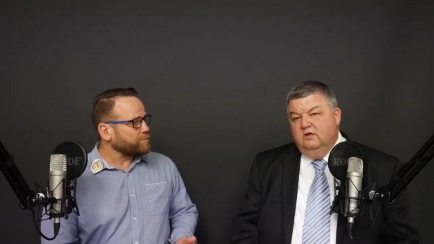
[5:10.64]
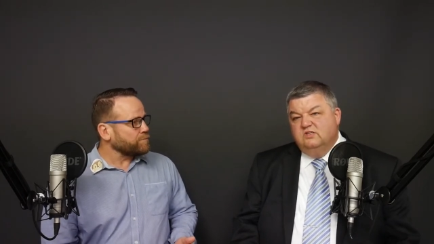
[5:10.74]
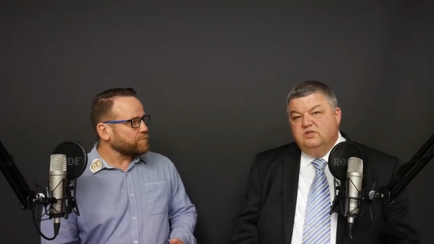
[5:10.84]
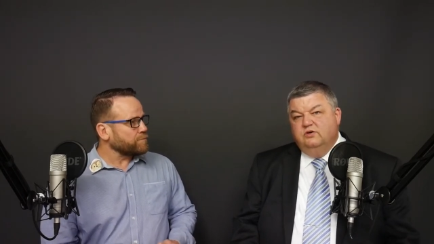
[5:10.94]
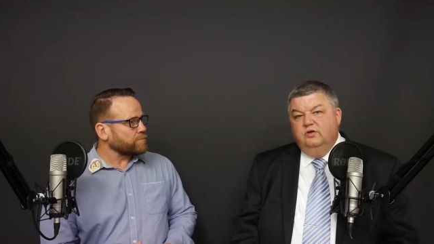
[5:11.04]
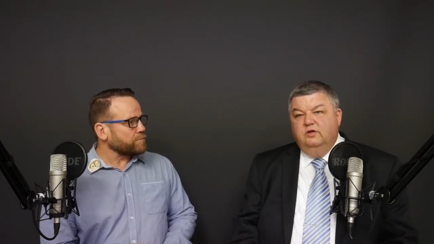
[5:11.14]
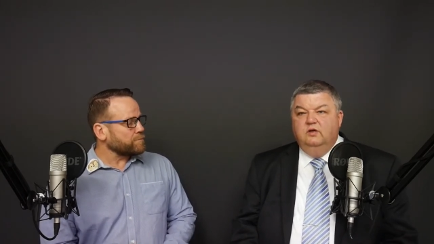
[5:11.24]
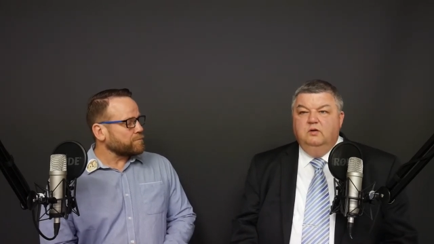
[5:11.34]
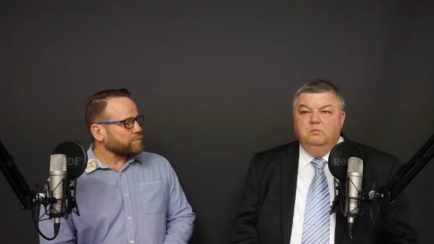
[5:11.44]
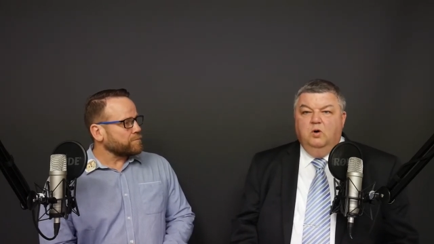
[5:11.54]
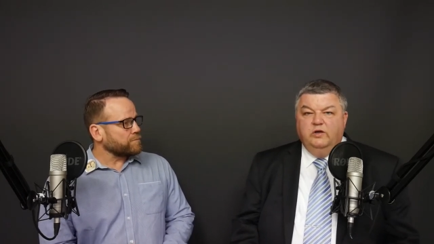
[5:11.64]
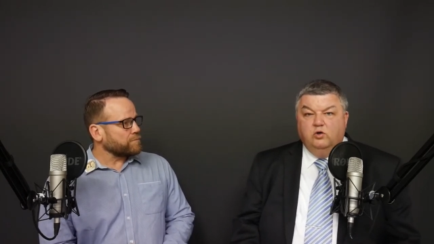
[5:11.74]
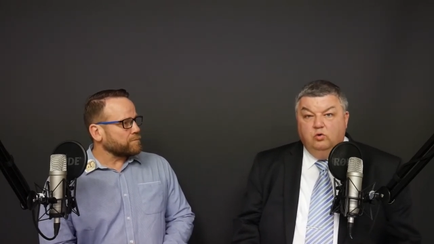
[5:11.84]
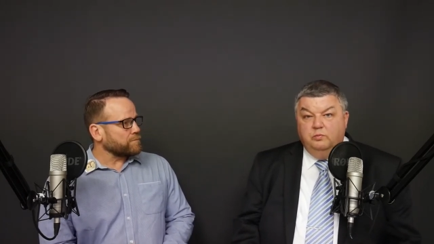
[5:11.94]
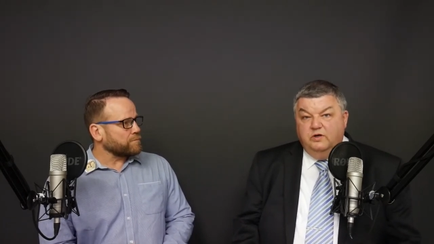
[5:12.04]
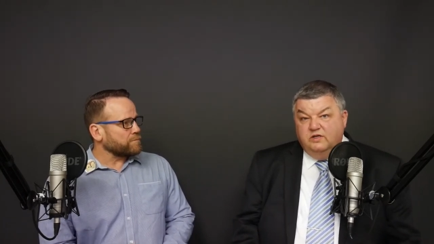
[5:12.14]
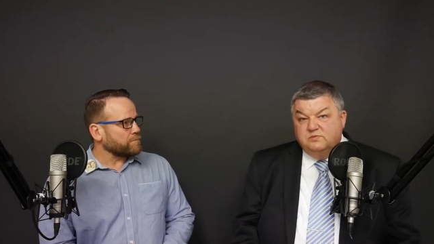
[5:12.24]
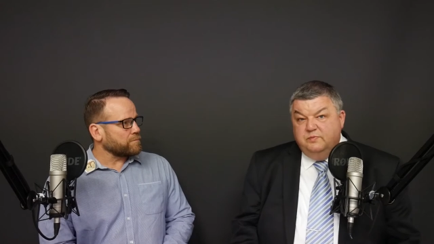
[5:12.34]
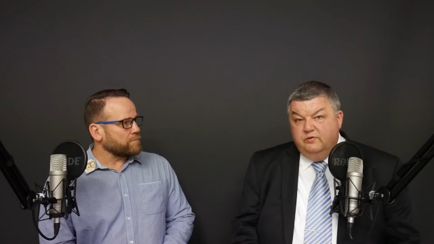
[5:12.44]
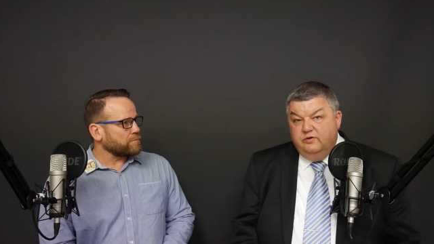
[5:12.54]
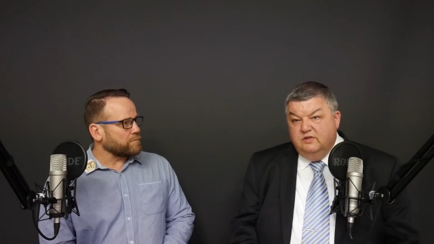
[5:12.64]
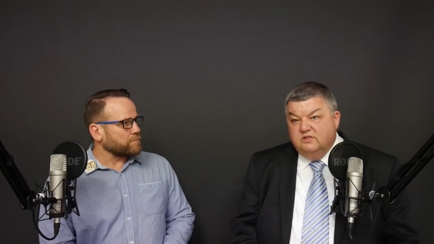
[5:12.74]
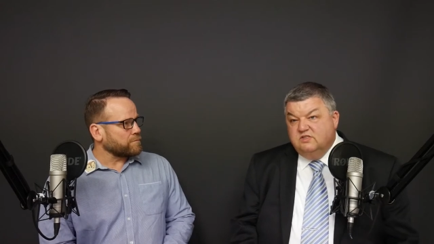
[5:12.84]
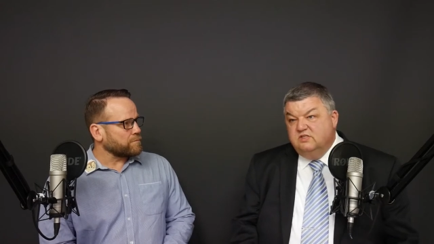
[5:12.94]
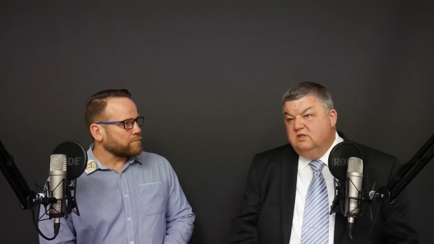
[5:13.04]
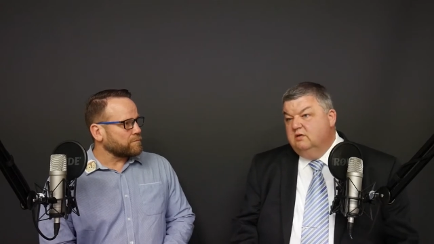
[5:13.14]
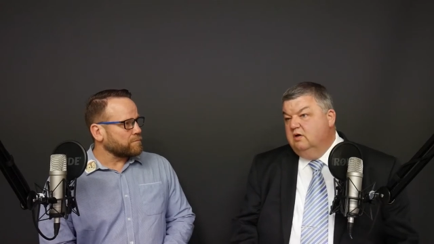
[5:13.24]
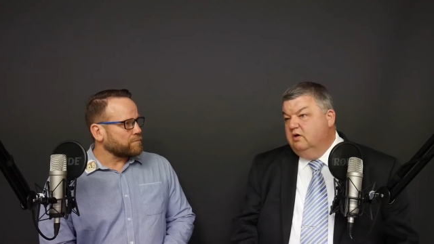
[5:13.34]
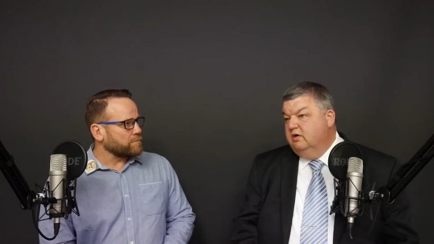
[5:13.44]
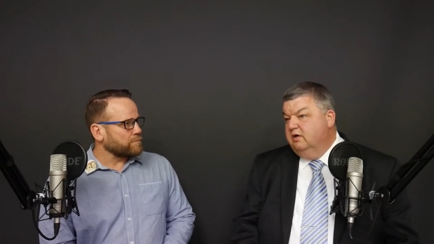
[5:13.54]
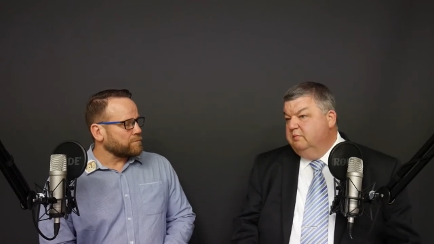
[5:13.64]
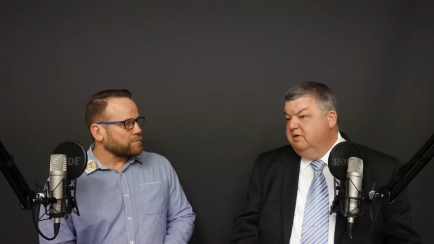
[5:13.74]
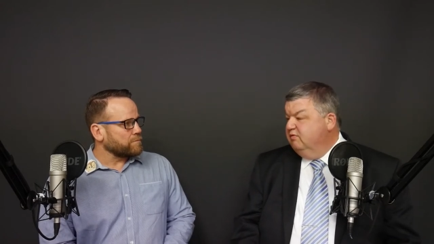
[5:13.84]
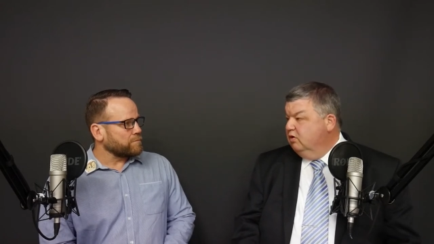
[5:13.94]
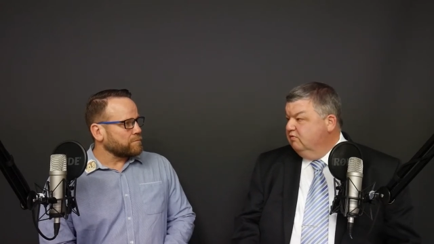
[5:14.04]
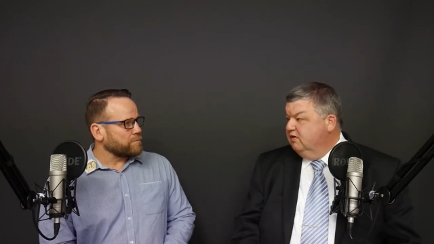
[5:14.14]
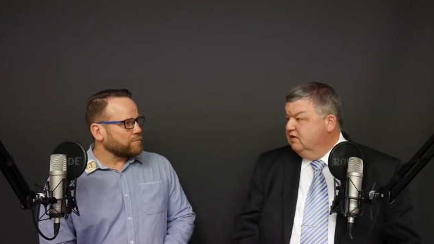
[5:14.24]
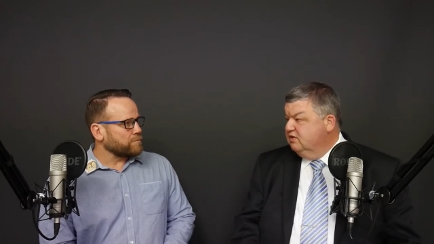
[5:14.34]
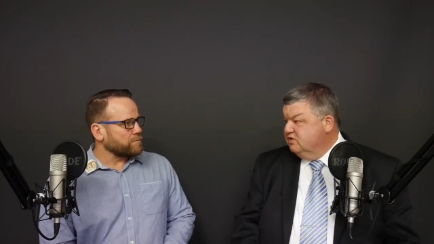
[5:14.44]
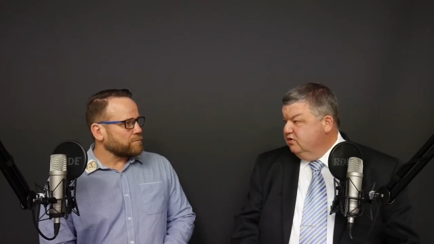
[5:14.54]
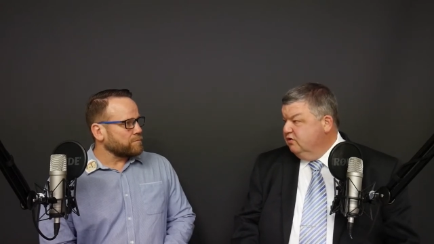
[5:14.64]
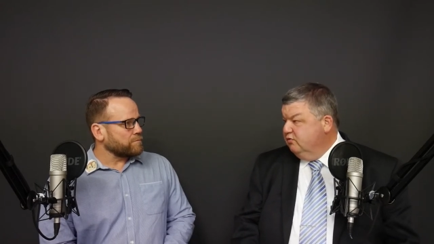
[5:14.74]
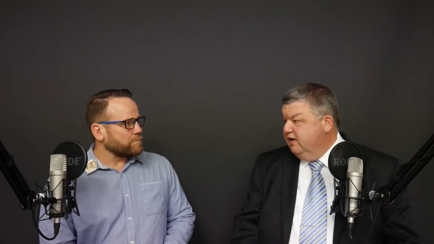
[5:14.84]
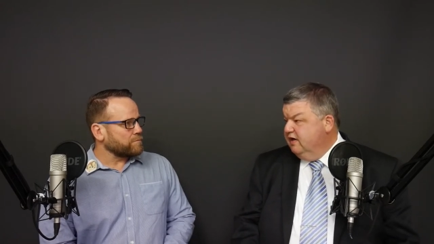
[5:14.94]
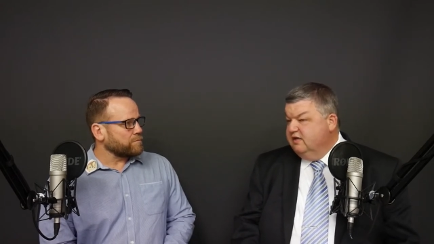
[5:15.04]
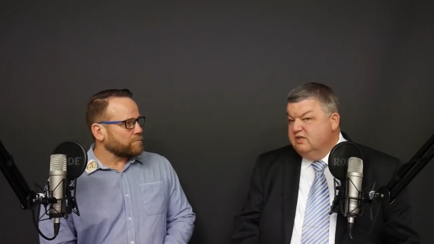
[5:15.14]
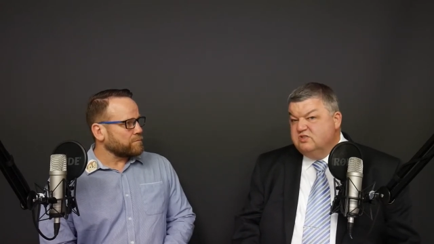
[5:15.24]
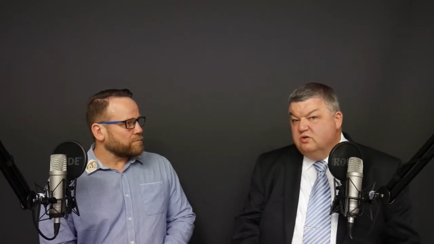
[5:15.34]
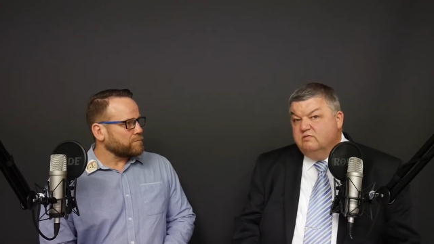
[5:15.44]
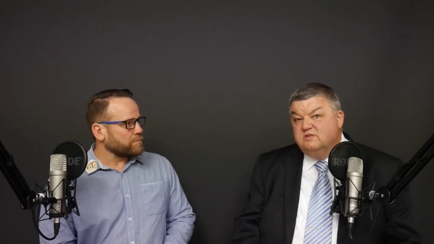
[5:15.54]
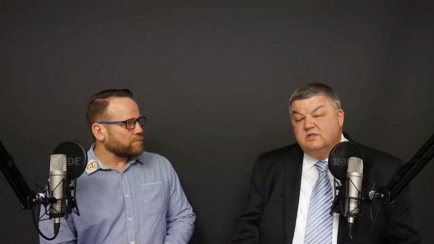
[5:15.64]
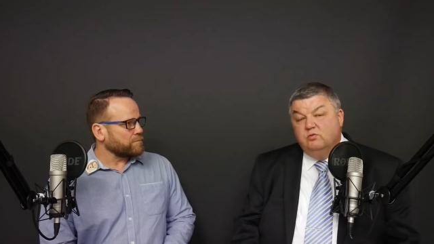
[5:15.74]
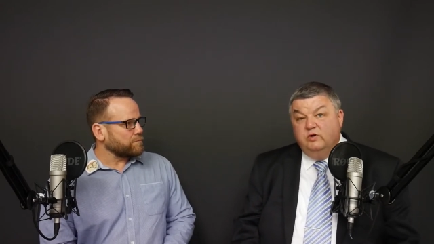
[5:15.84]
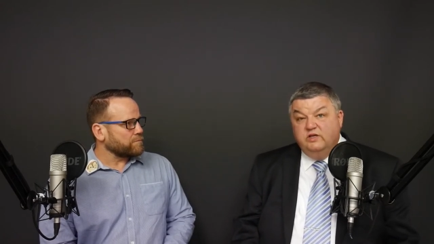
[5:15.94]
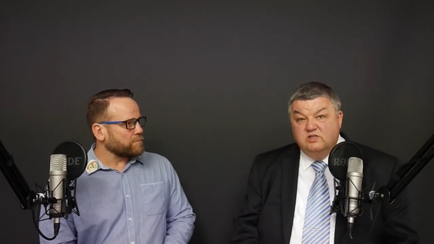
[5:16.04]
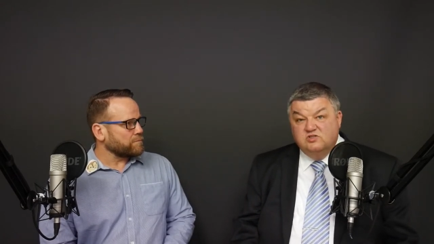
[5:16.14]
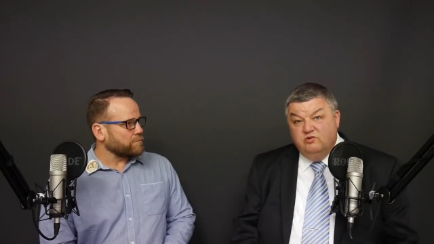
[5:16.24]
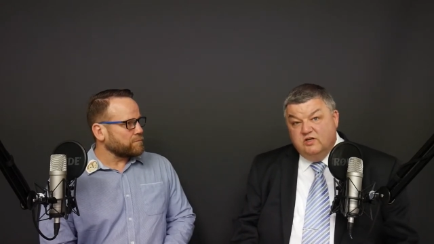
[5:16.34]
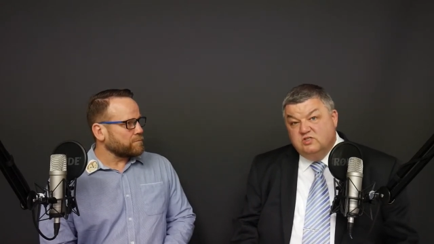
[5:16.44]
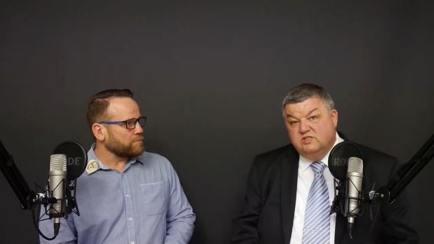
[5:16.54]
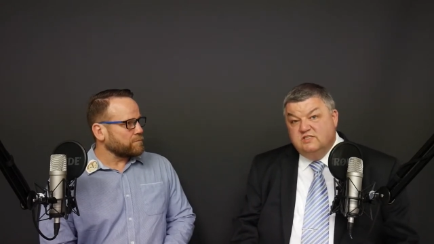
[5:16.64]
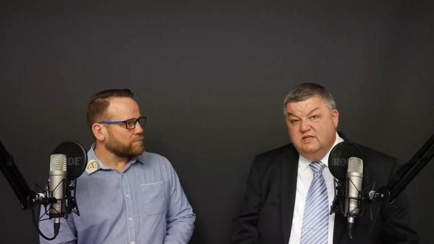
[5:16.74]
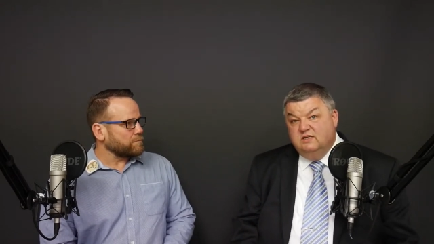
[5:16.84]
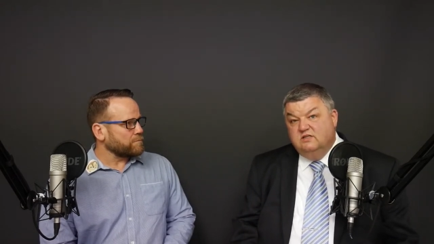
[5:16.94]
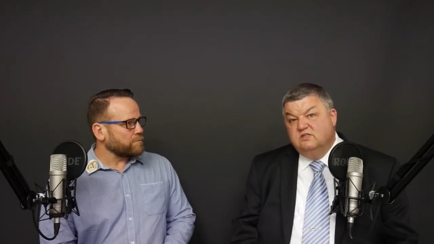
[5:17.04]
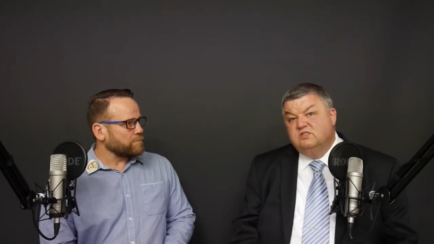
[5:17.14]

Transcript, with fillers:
Speaker 1: So, my corporate experience, I am involved in the turnaround insolvency reconstruction sector.